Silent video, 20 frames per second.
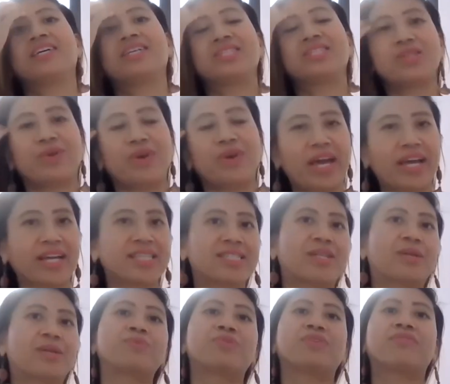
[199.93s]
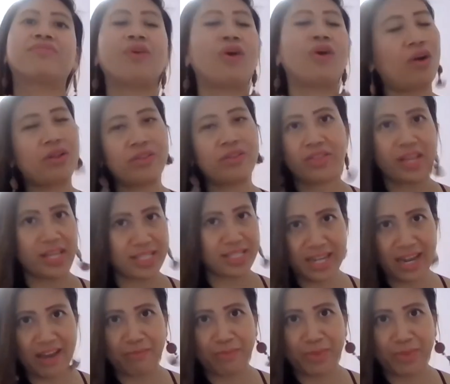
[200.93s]
So excerpts of all the things
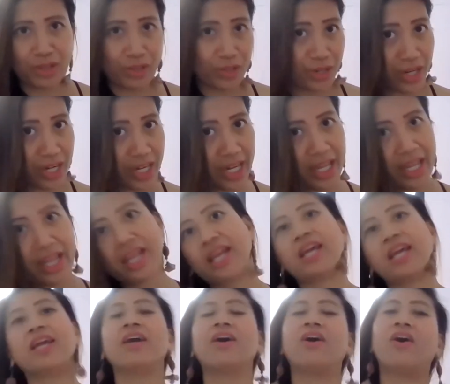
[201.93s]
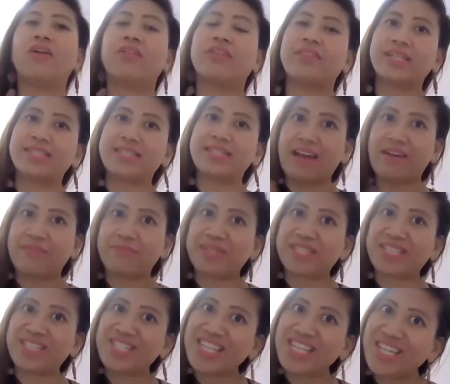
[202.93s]
that I've been learning, all the things that I've
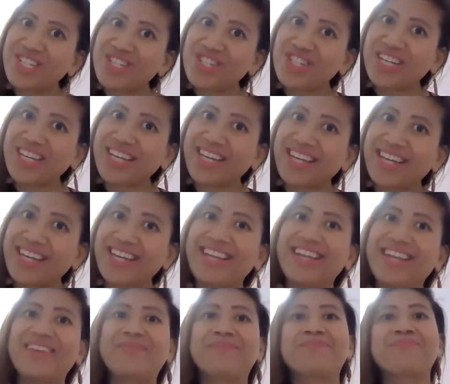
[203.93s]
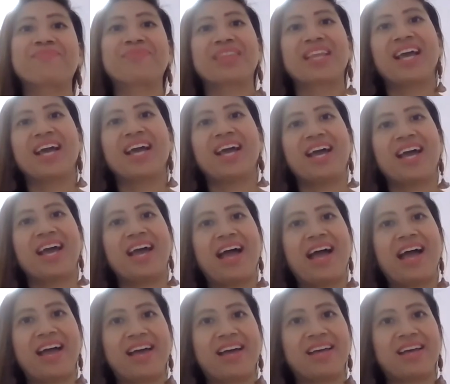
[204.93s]
been teaching,
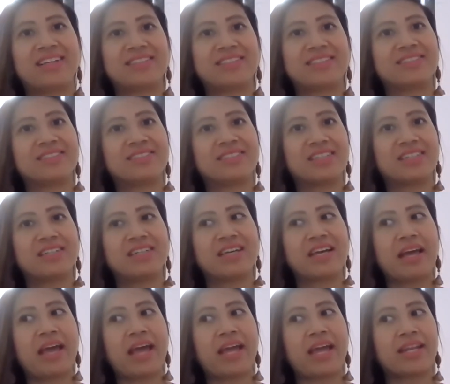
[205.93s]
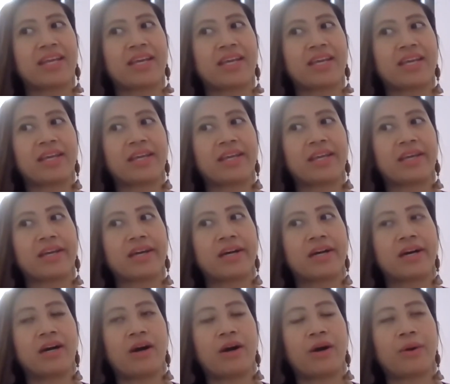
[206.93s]
and any
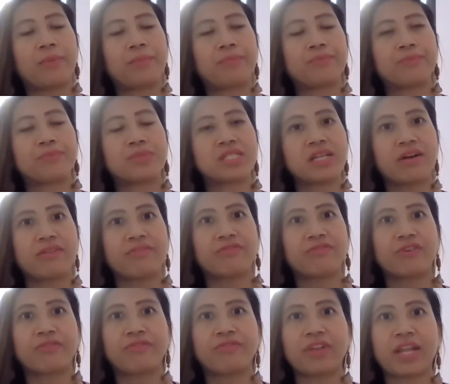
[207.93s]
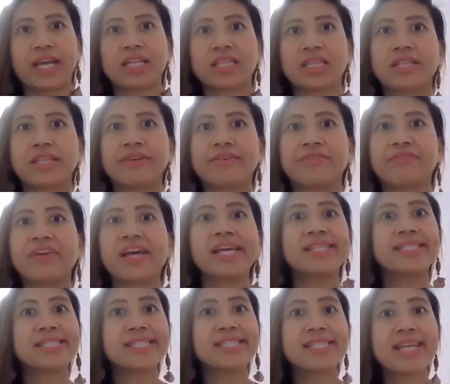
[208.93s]
self-reflective
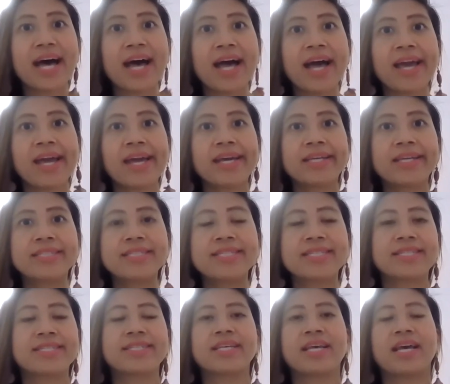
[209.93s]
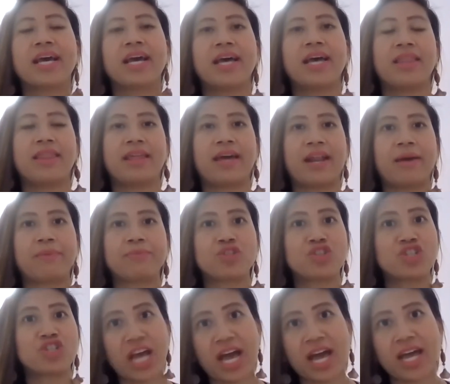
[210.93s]
insights that I'm
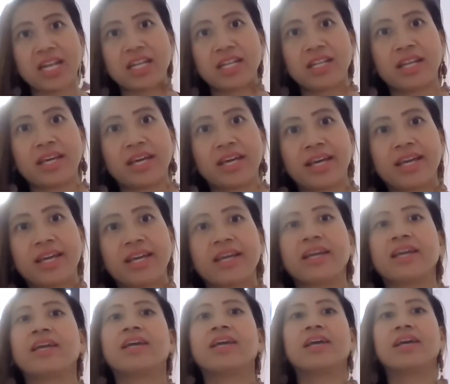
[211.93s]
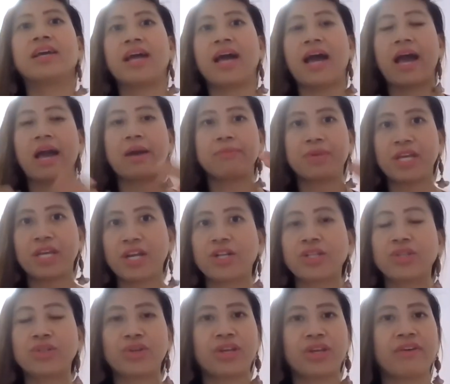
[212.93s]
channeling. I'm
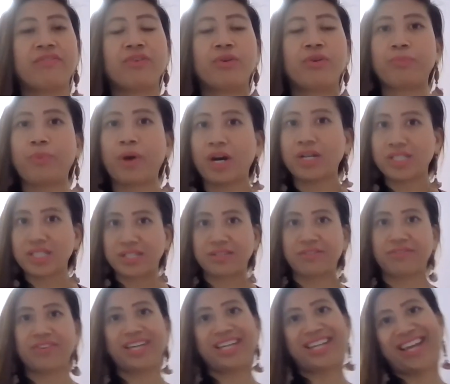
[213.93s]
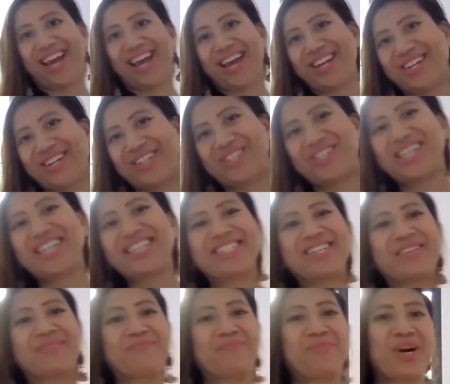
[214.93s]
here to give you positive healing energies
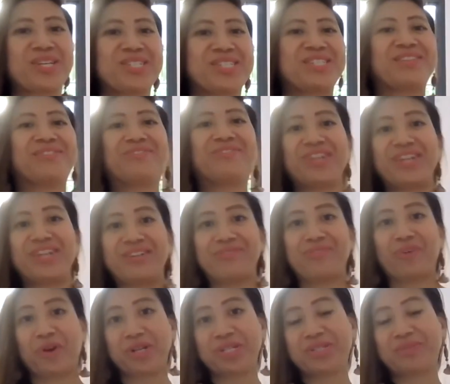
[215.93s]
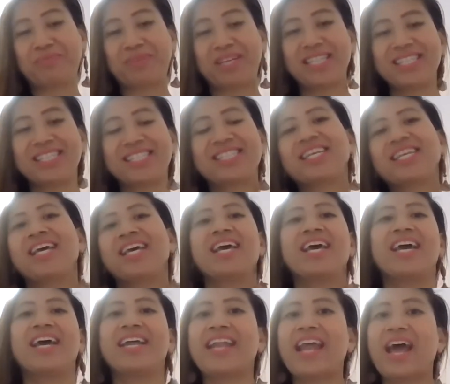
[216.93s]
and positive reinforcements.
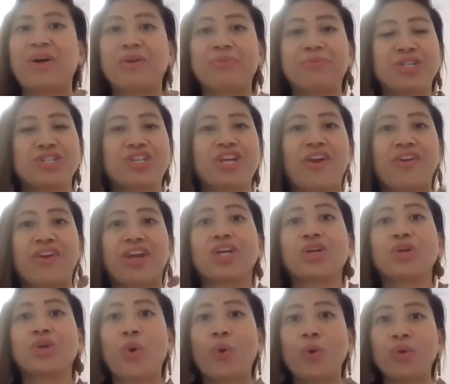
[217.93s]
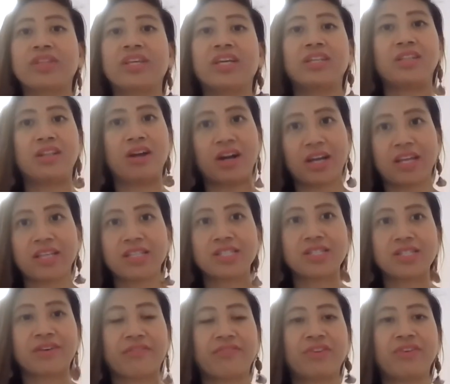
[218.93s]
And I'll be sharing golden
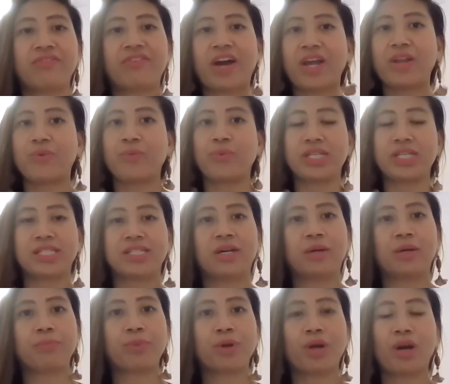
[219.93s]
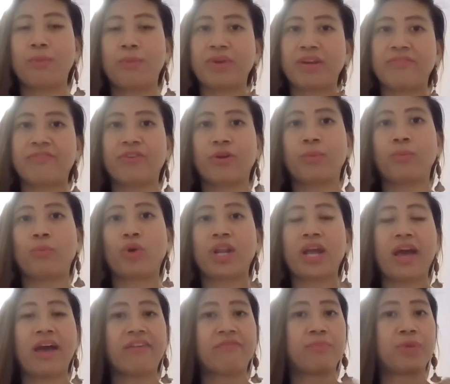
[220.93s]
nuggets of divine wisdom coming from
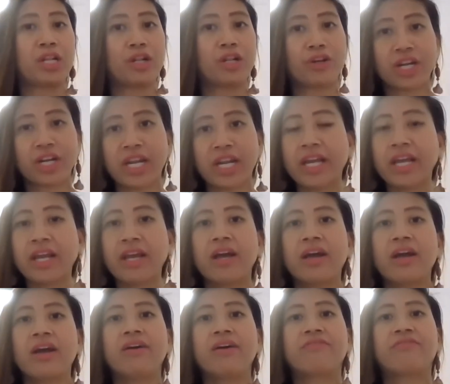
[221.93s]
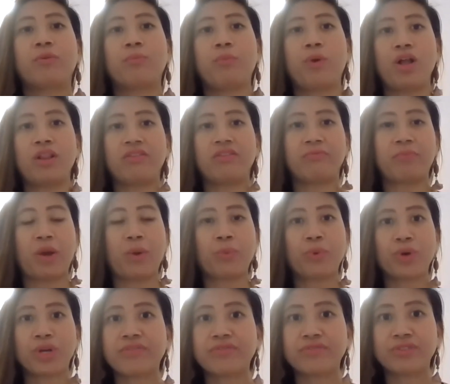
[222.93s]
what I have been learning from all of my
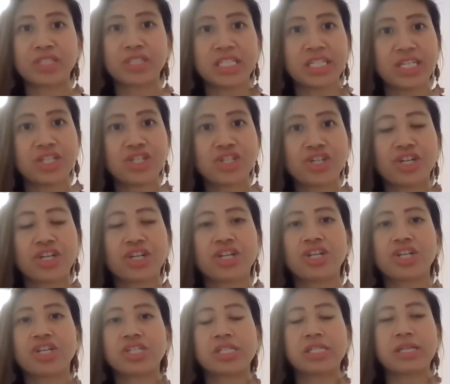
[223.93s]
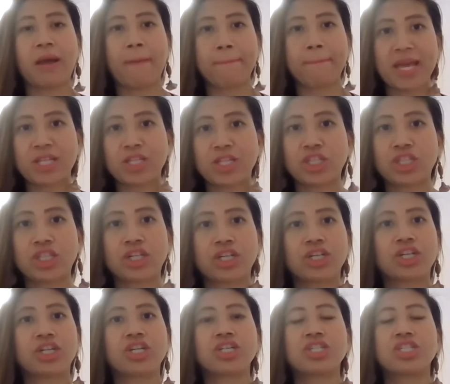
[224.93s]
wonderful teachers,
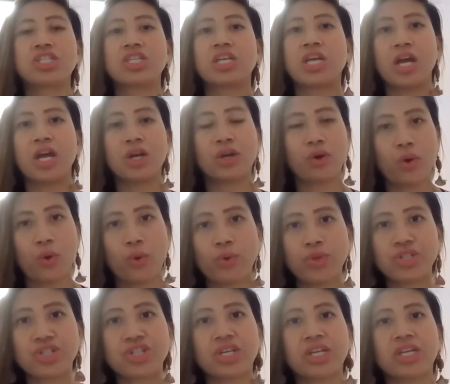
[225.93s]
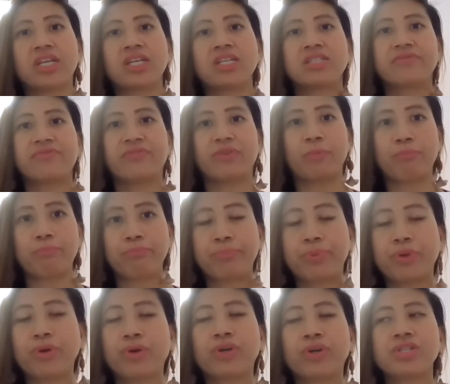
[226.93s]
mentors, coaches, from
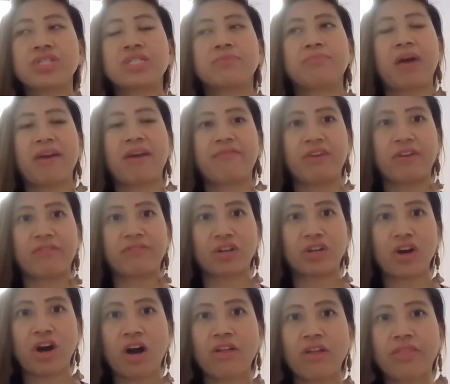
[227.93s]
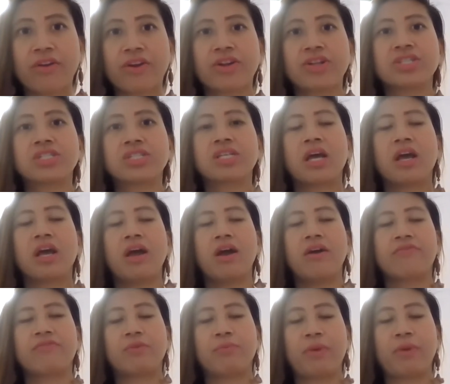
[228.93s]
books, my favorite authors,
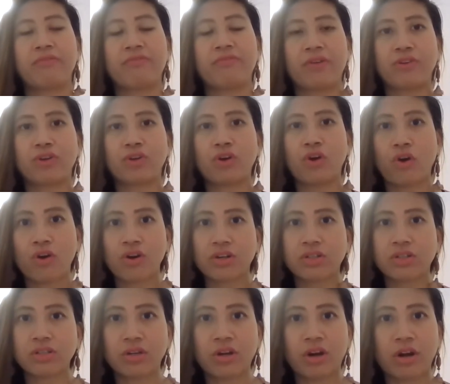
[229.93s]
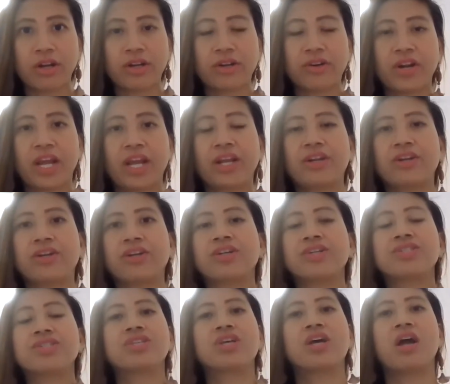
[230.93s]
from my favorite oracle card
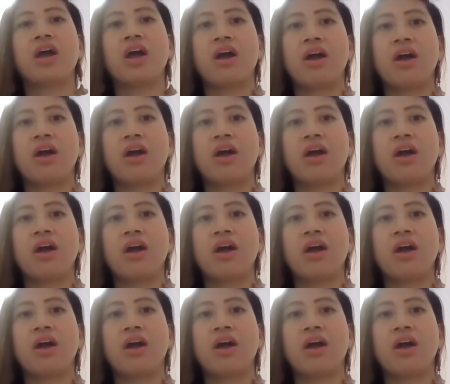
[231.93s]
creators,